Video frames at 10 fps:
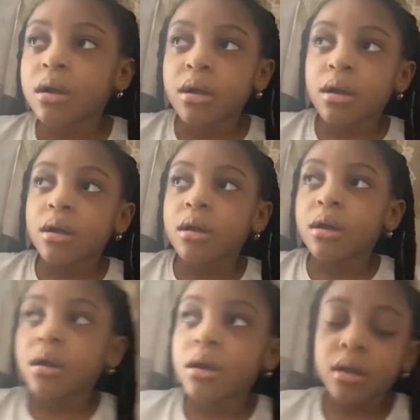She said it was a
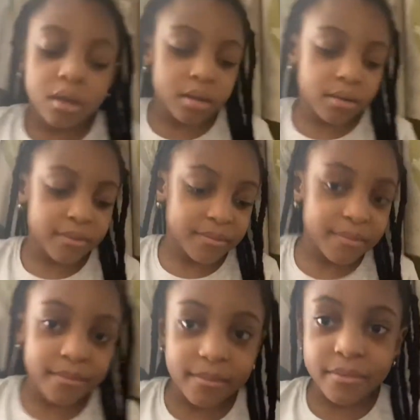gift from my old friend
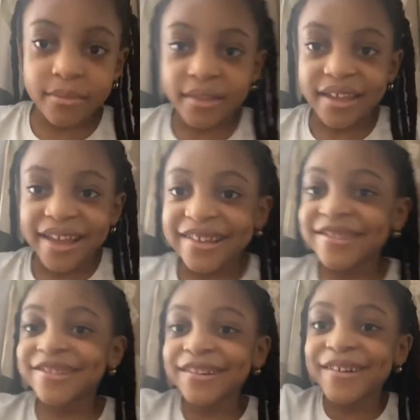named Mark.
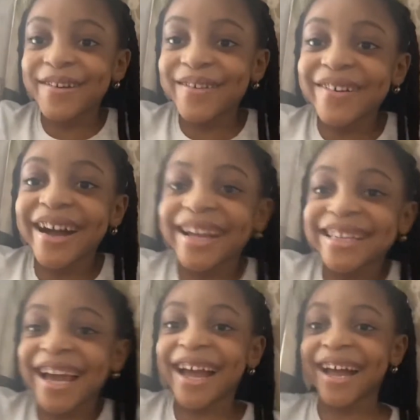So
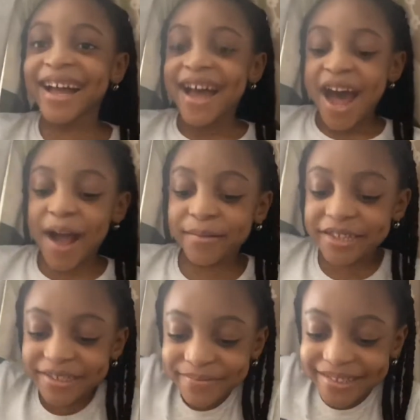yeah, I'm
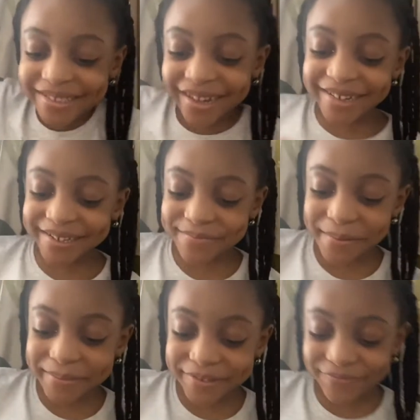just massaging
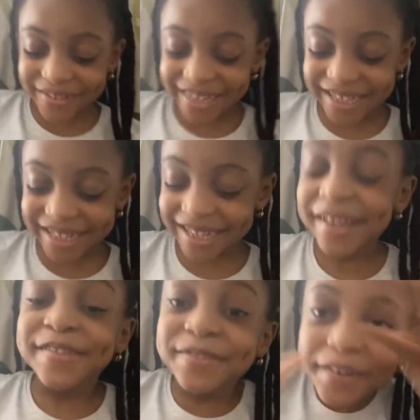mommy's feet.
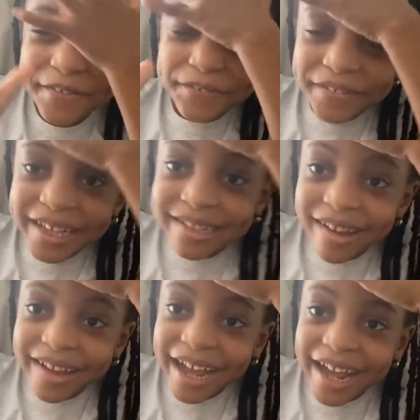Not feet
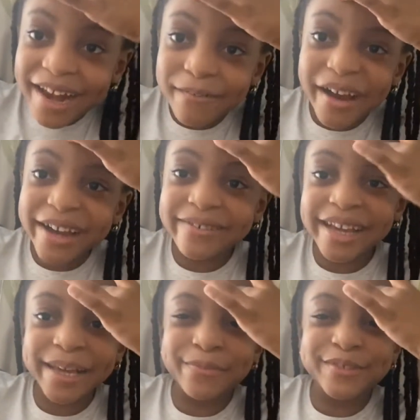again. Why do I
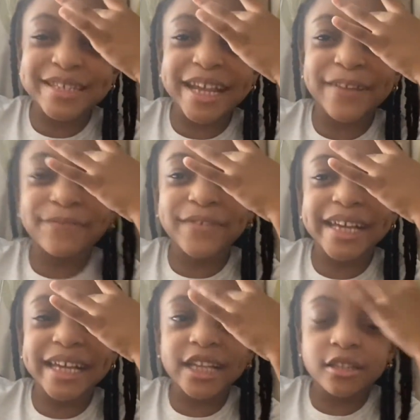keep on saying
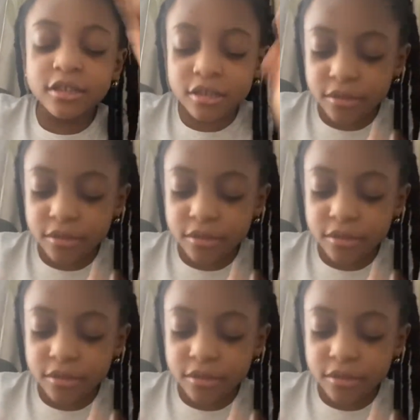feet?